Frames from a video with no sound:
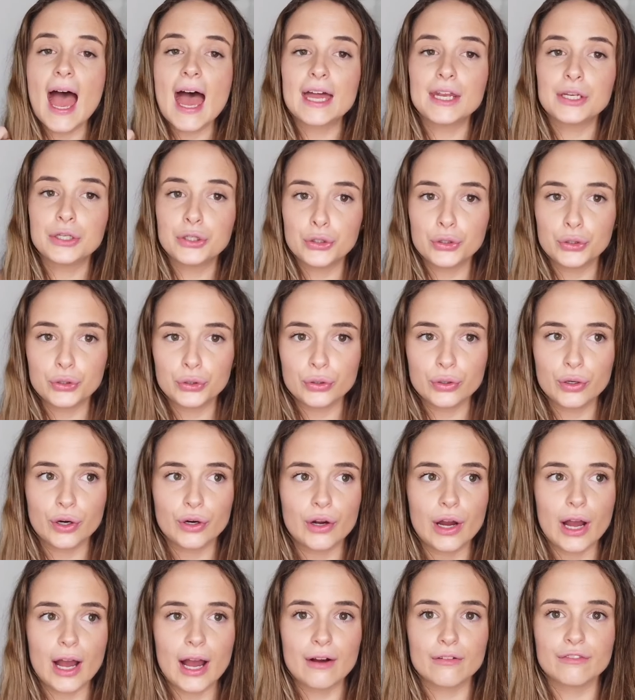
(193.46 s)
And you
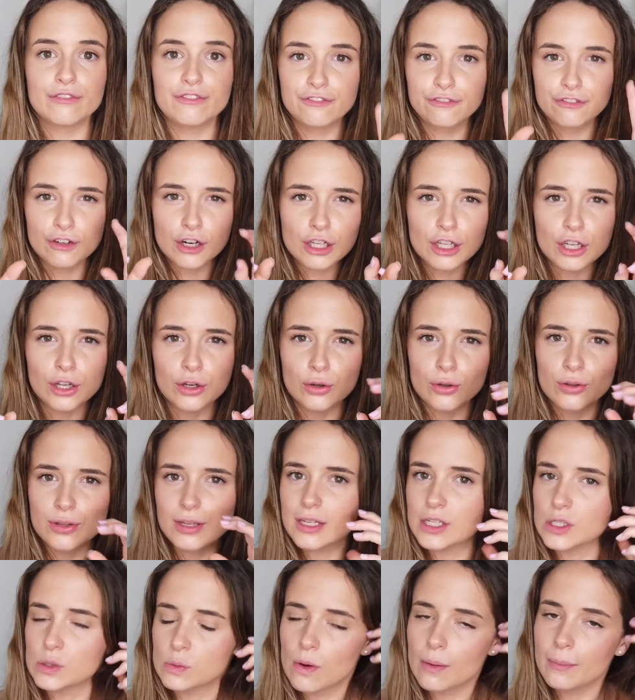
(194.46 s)
follow
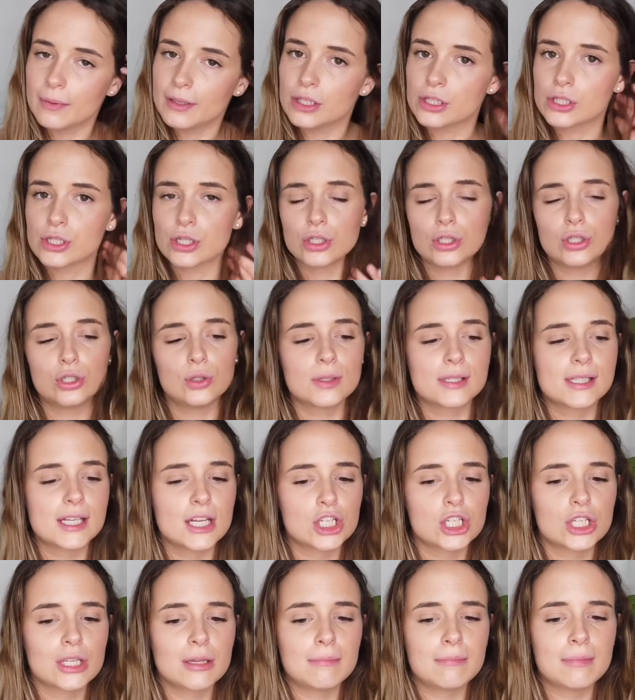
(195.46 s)
these women. So you
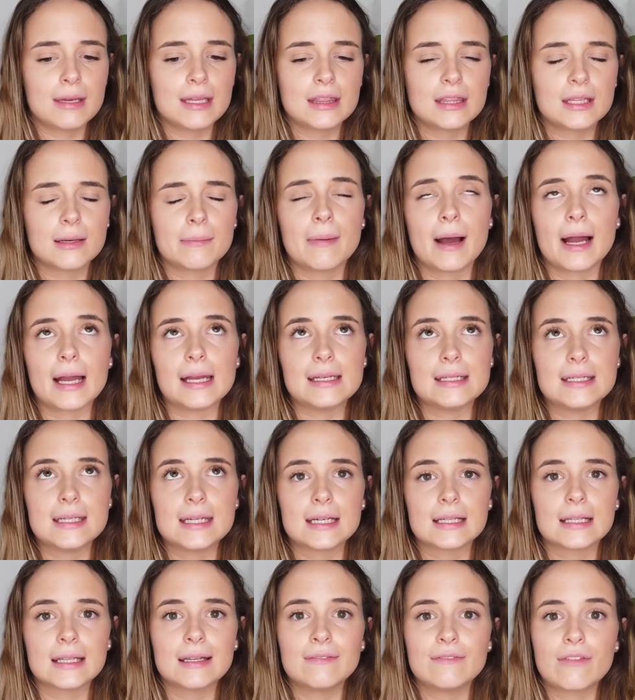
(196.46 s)
essentially meet them
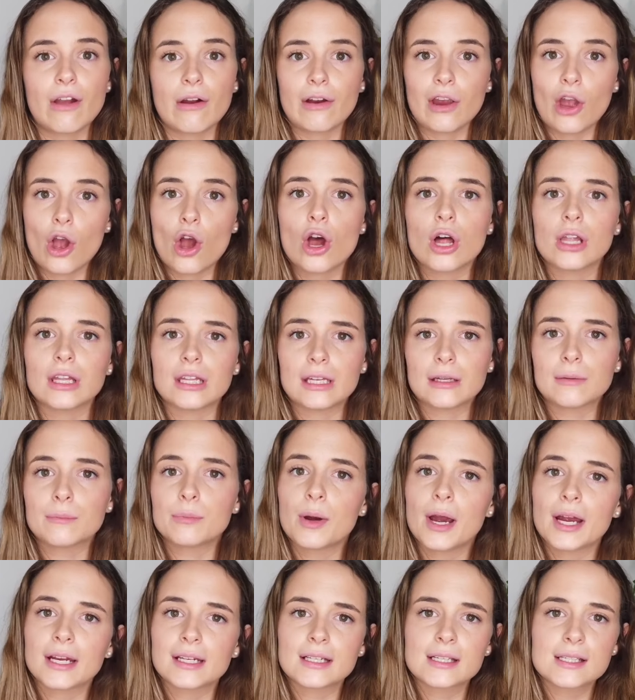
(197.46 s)
ideally very early in
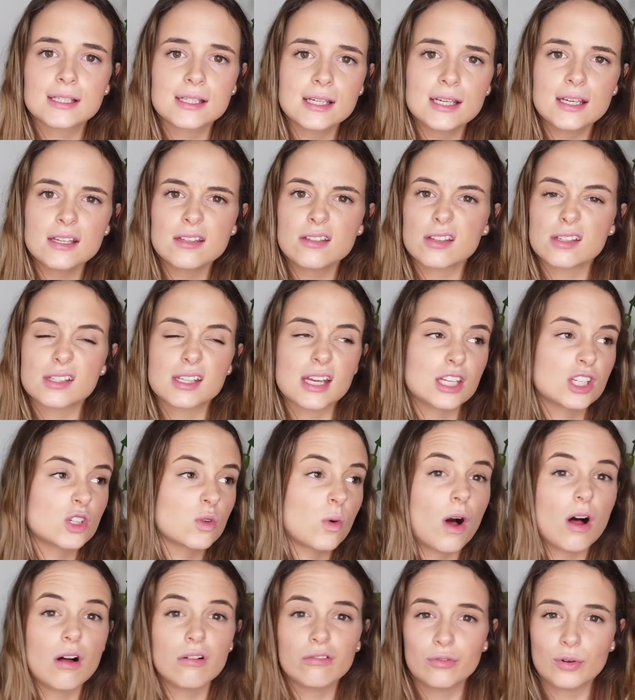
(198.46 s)
pregnancy, so say
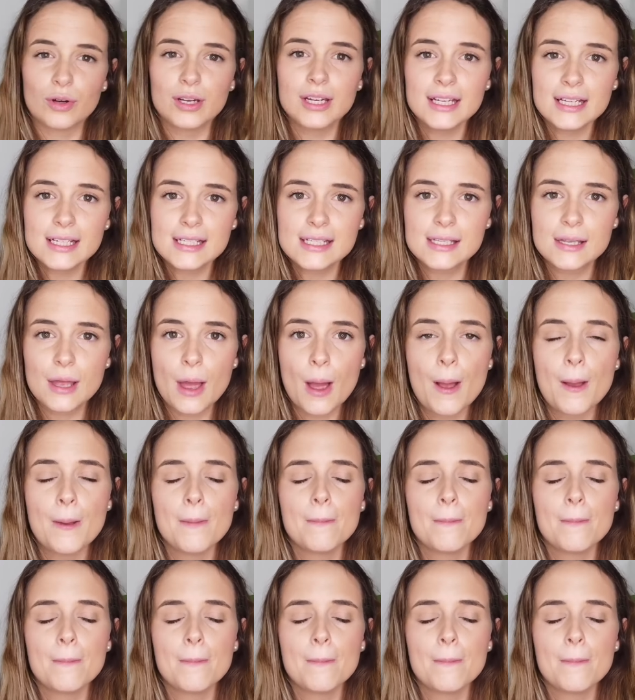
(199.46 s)
12 weeks.